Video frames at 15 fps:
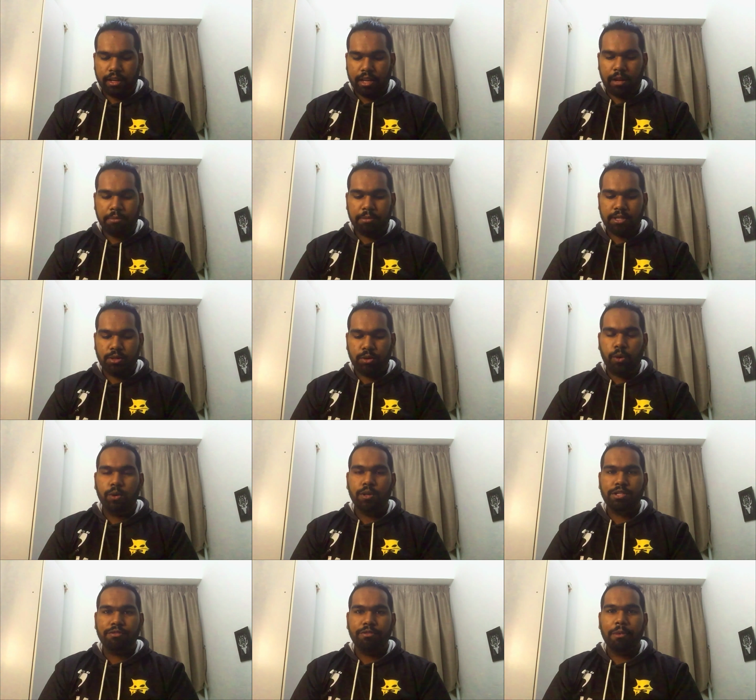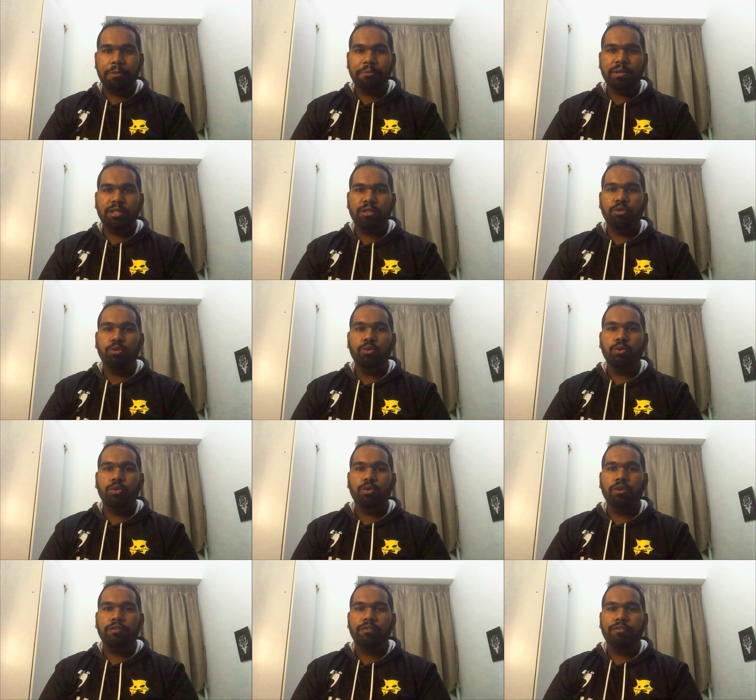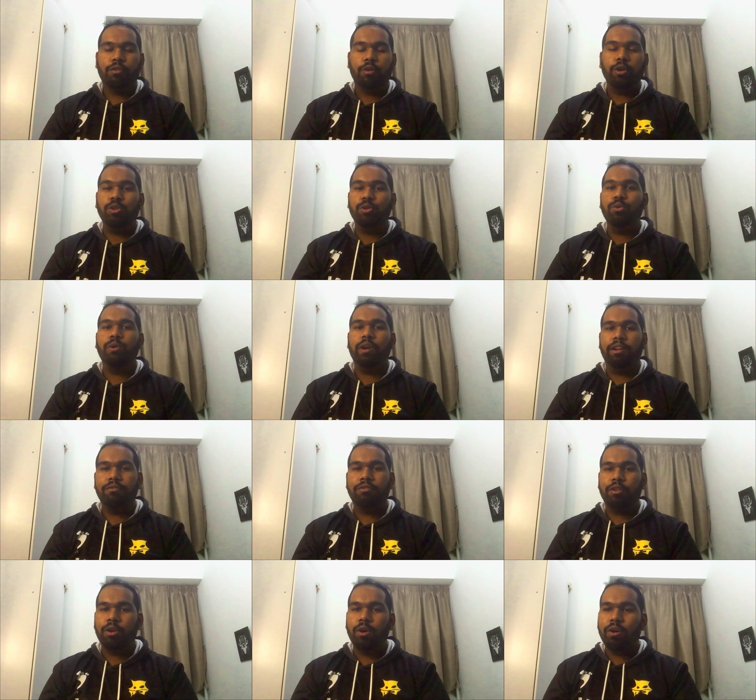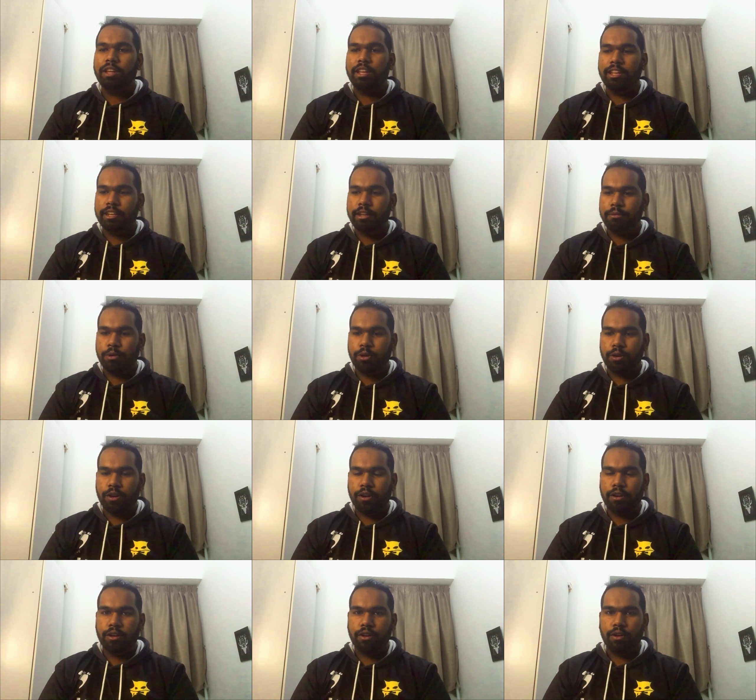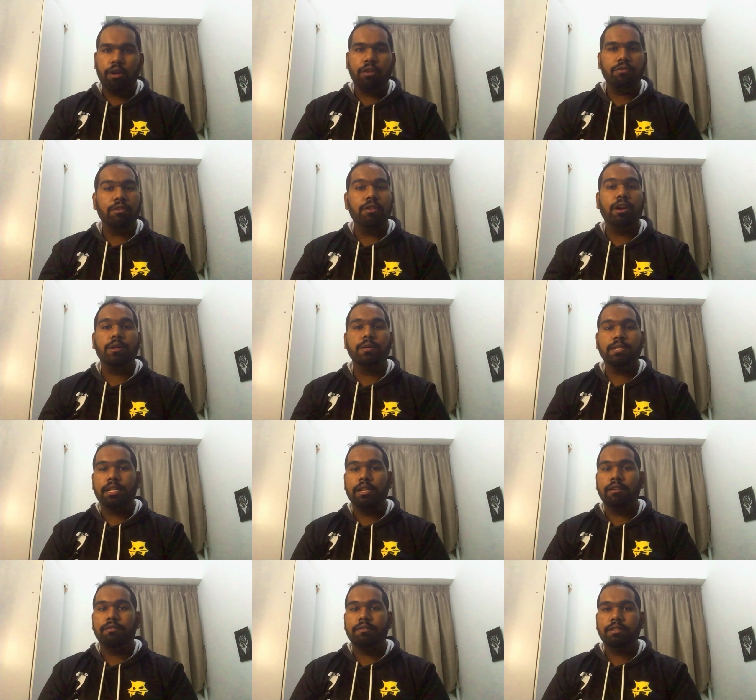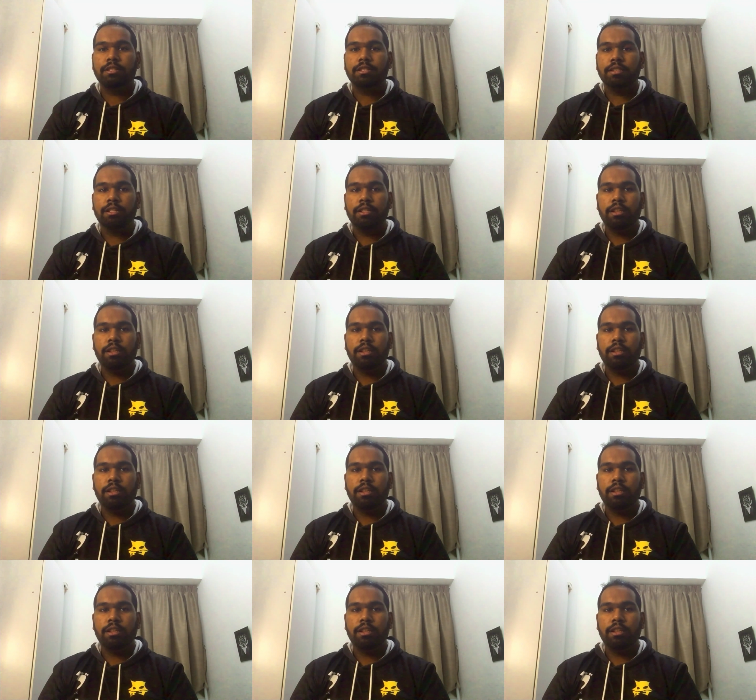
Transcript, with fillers: Help us to always remember to do good for you and for your kingdom, O God, not for ourselves.